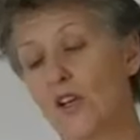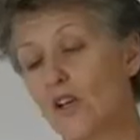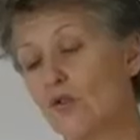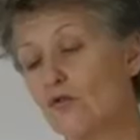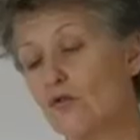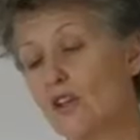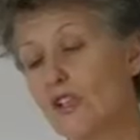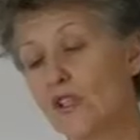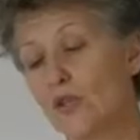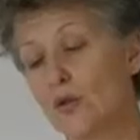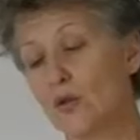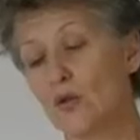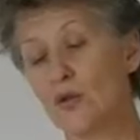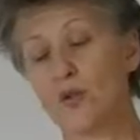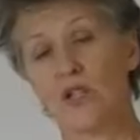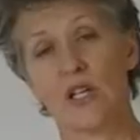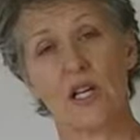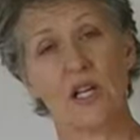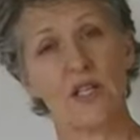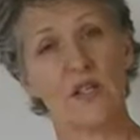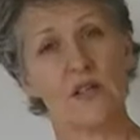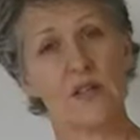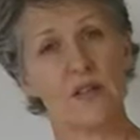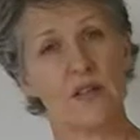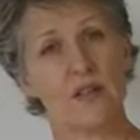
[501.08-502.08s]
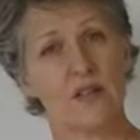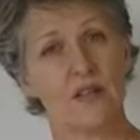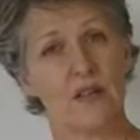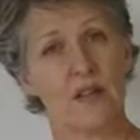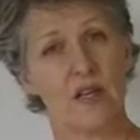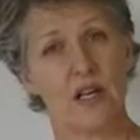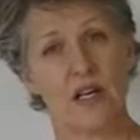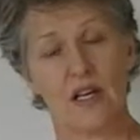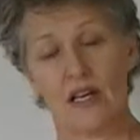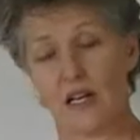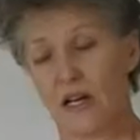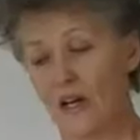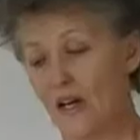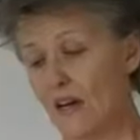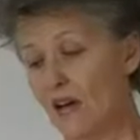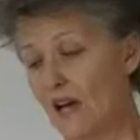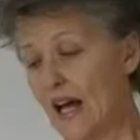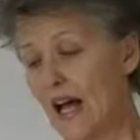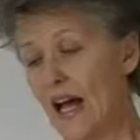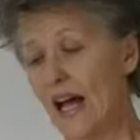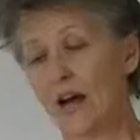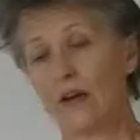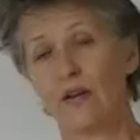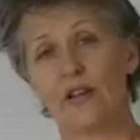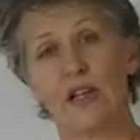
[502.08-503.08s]
resort does,
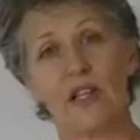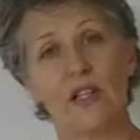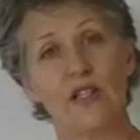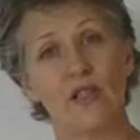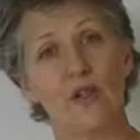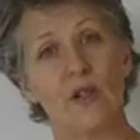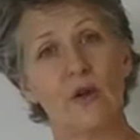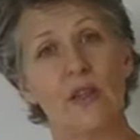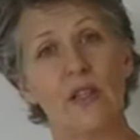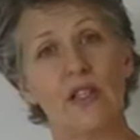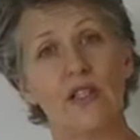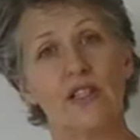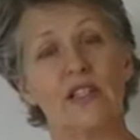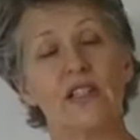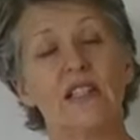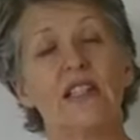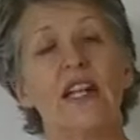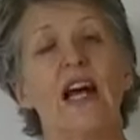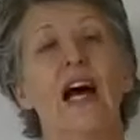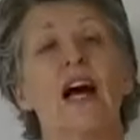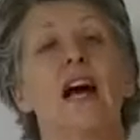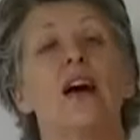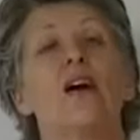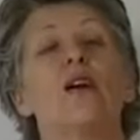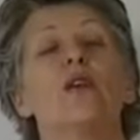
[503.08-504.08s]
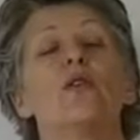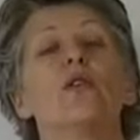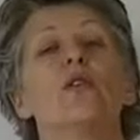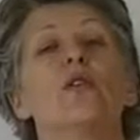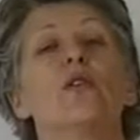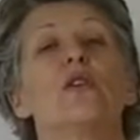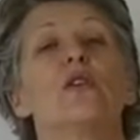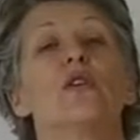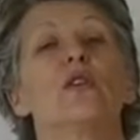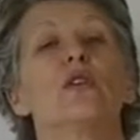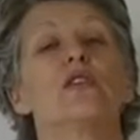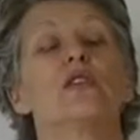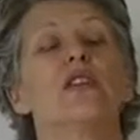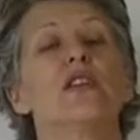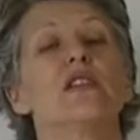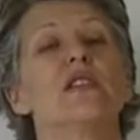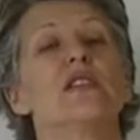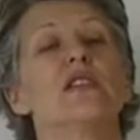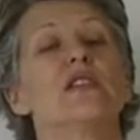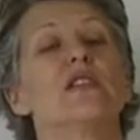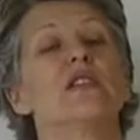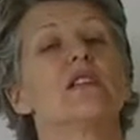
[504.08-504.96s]
how they do it, and how this